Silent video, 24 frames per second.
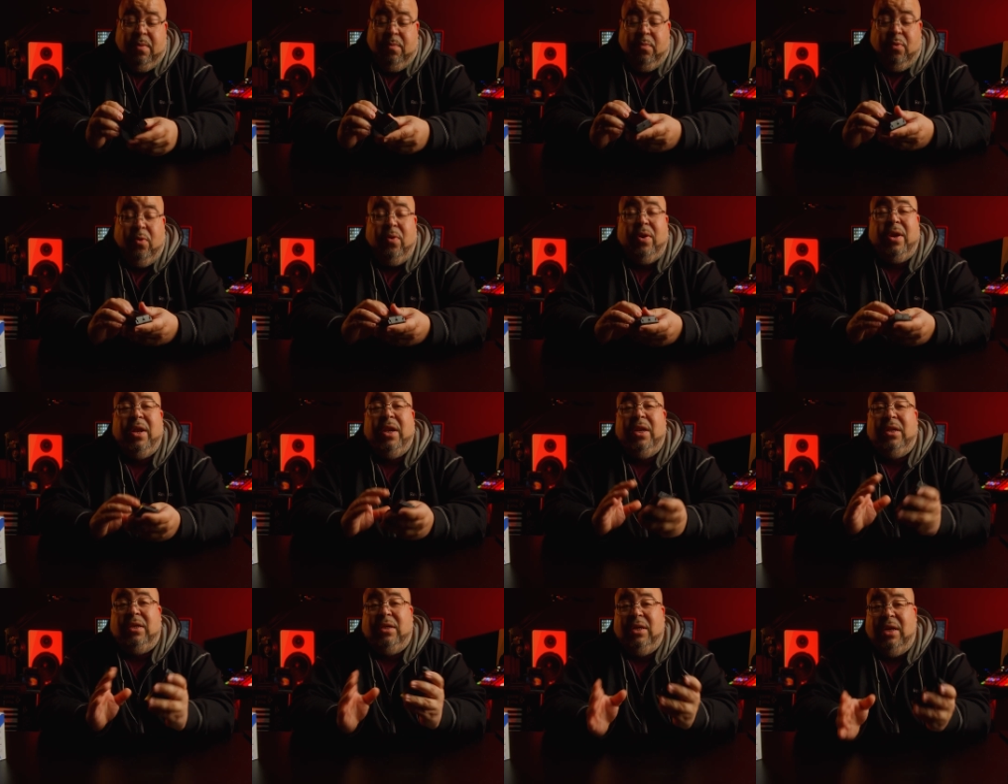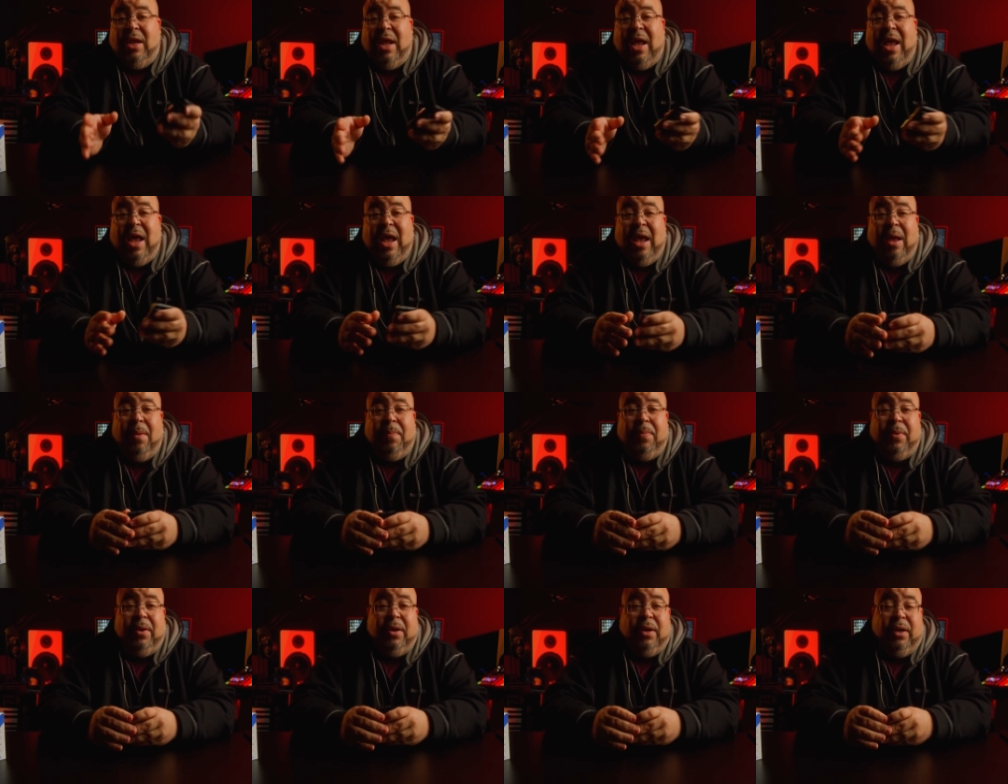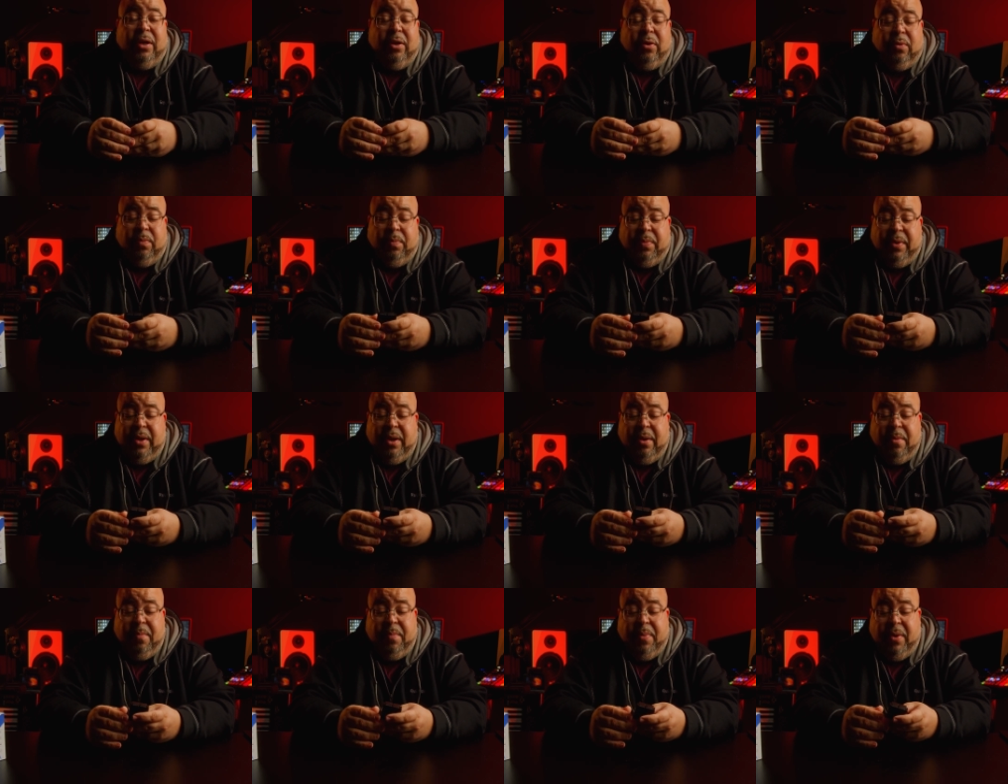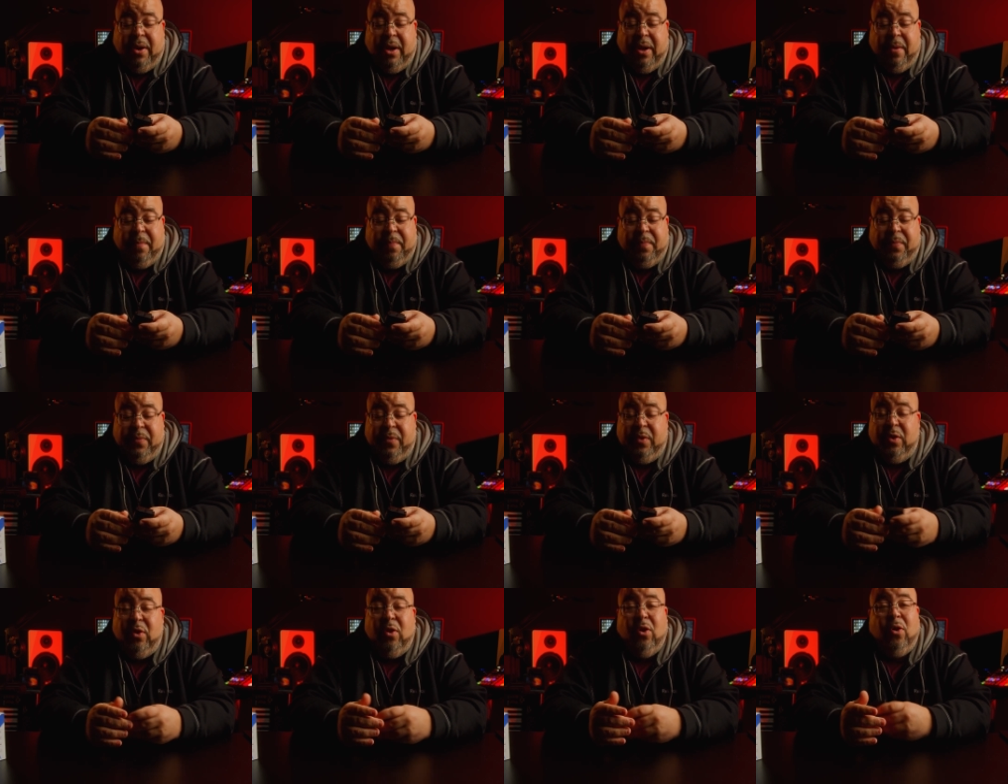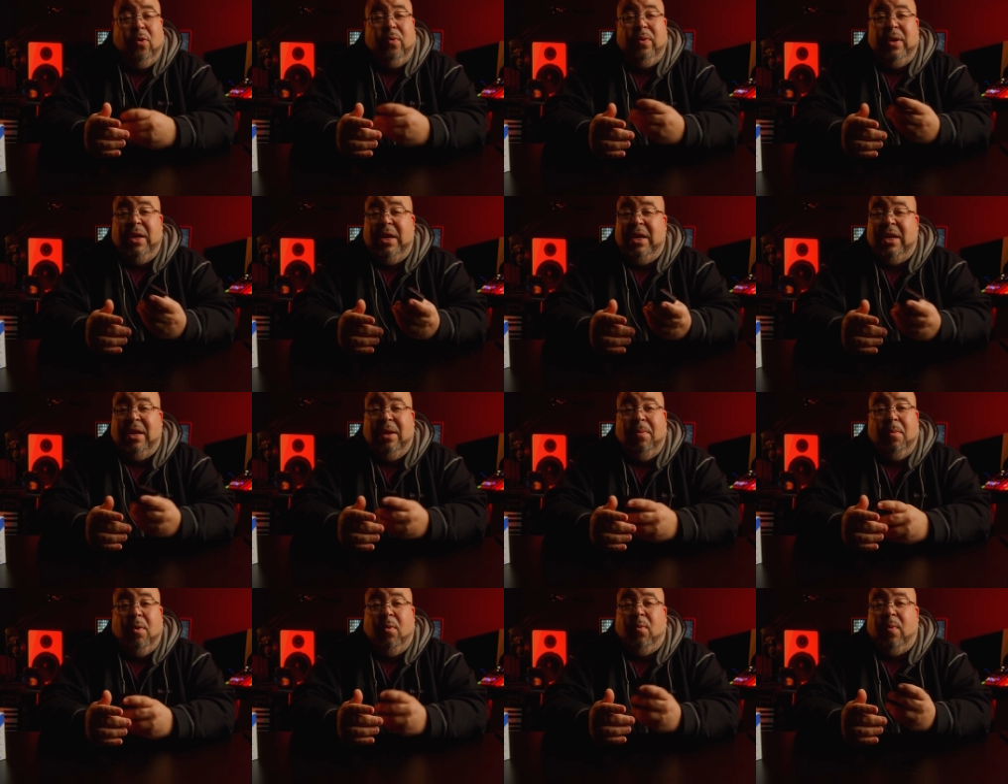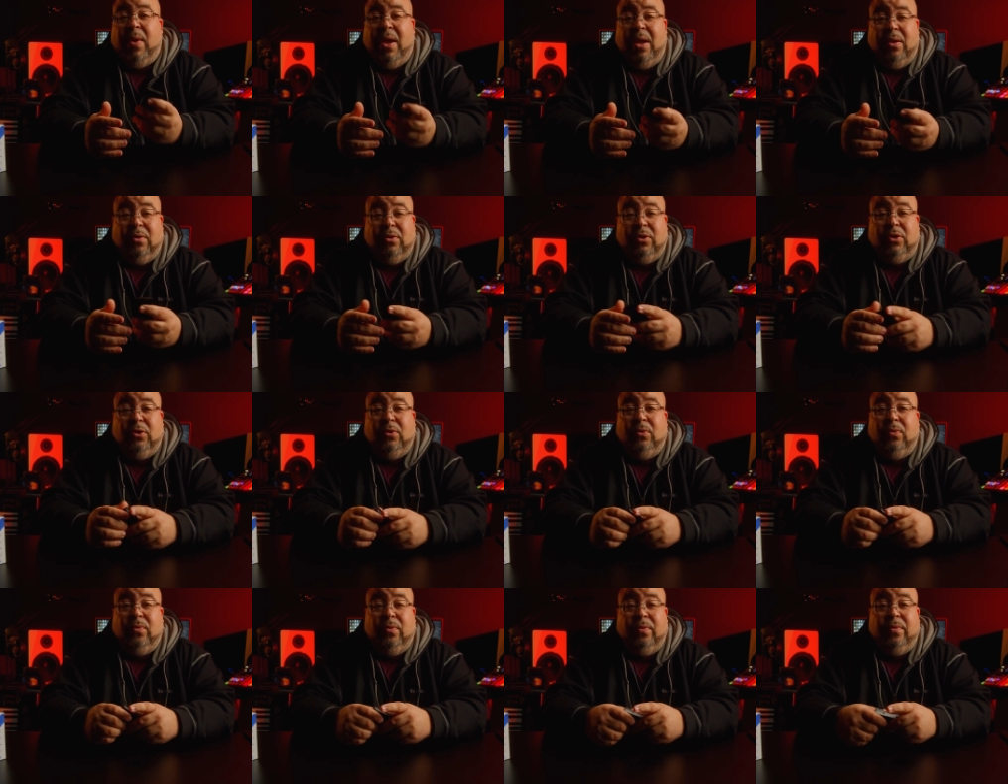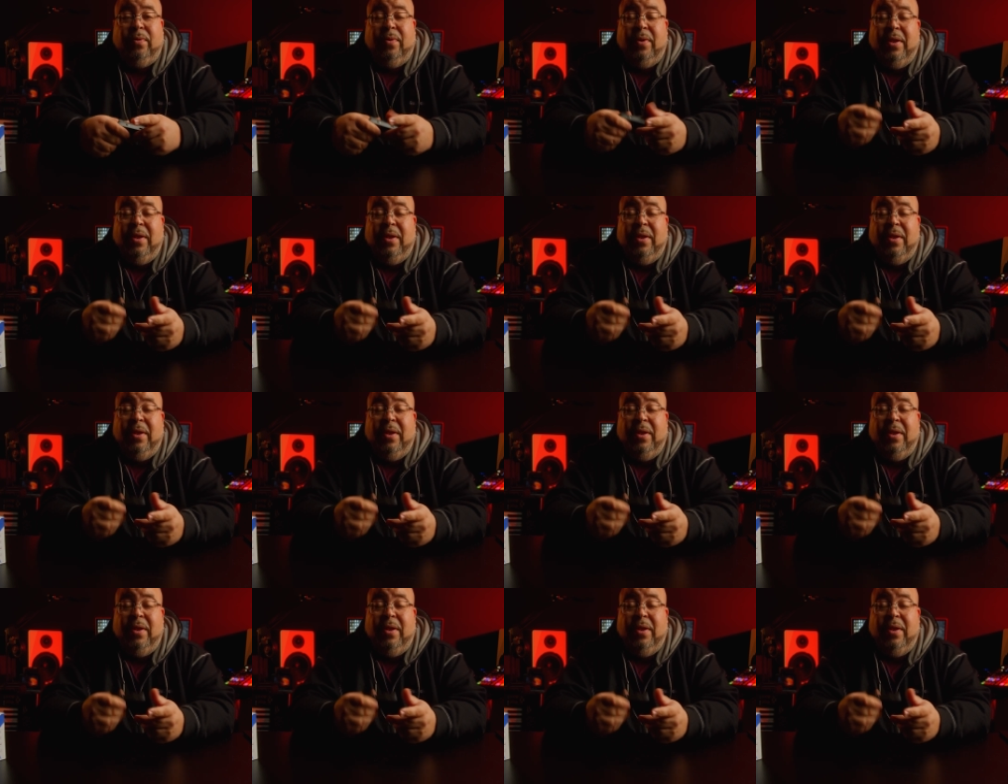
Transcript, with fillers: We'll get into the app in a little bit, but you don't need them around you.